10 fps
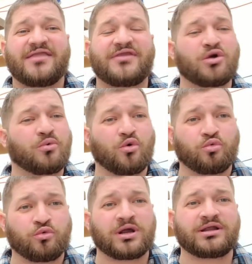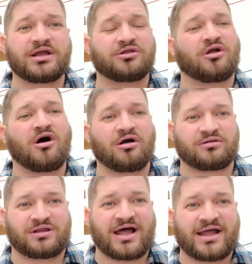there were really long
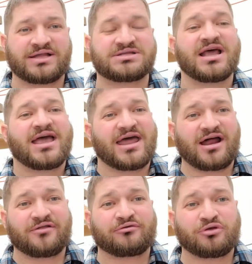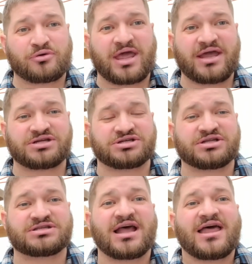lines at other
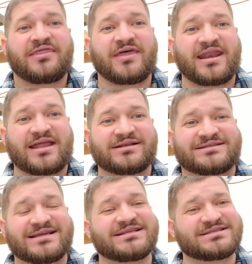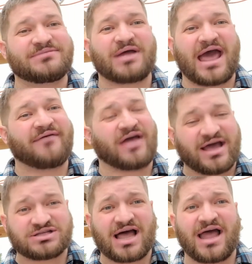locations that didn't seem to have
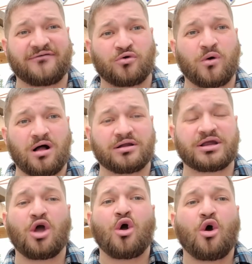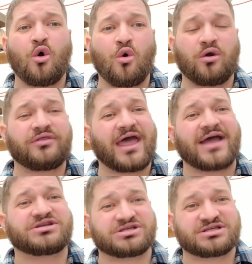as high of quality or they
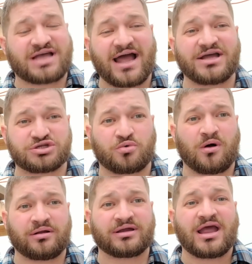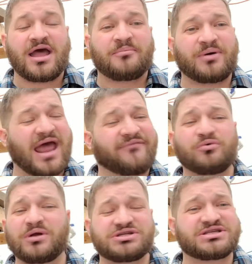had just as high as quality, but
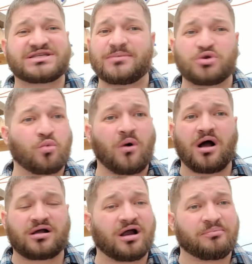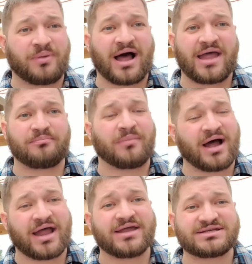everyone just seemed to walk on by
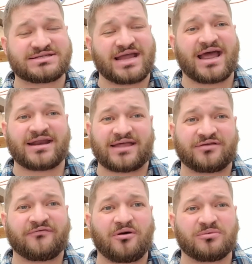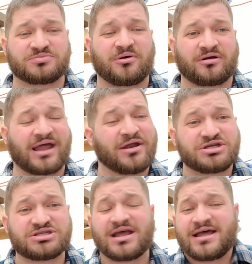my stand at the farmer's market and
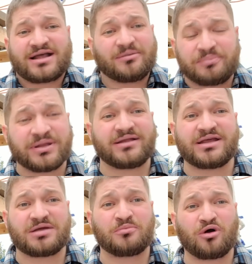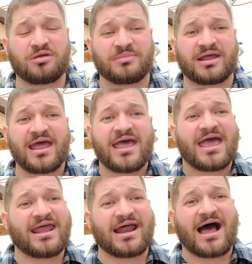just completely ignored me.
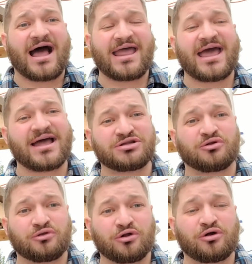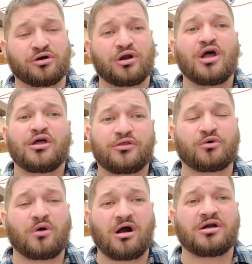And I had to learn
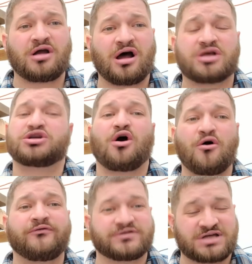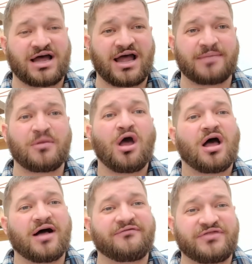through hard knocks over time
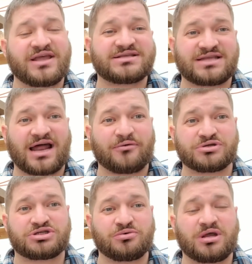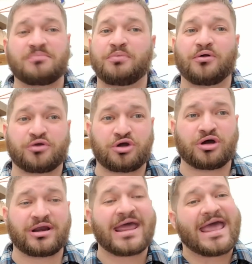of things that I was doing, both
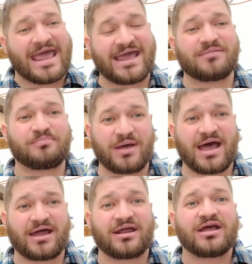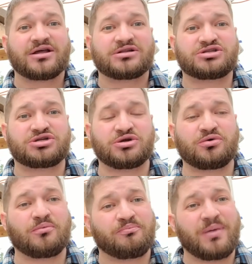good and bad,
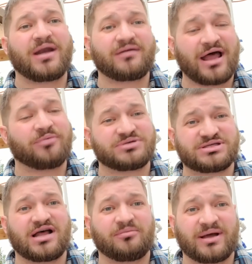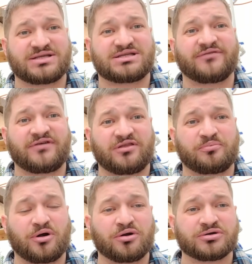to better help sell my stuff at the
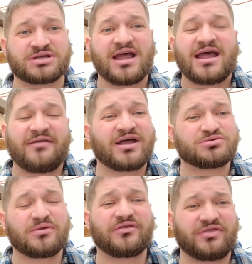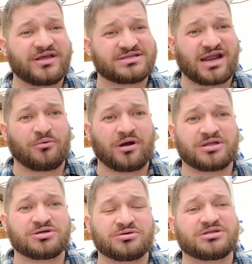produce. And that's one of the things that I want
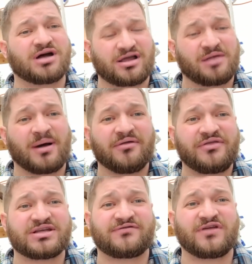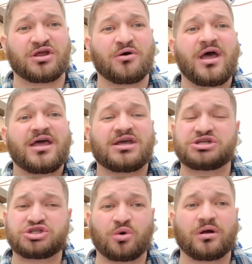to do in talking about this video is
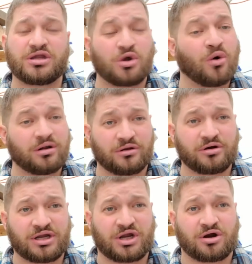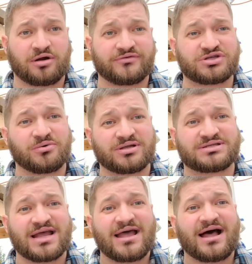shorten your learning curve so
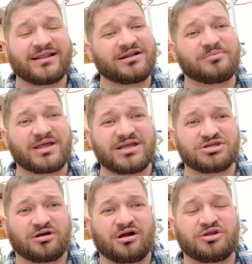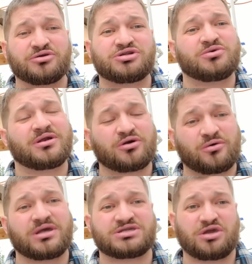it's a little bit easier on you to
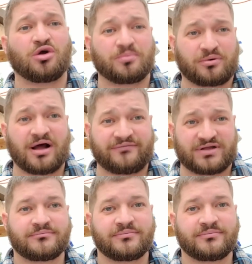increase your profit.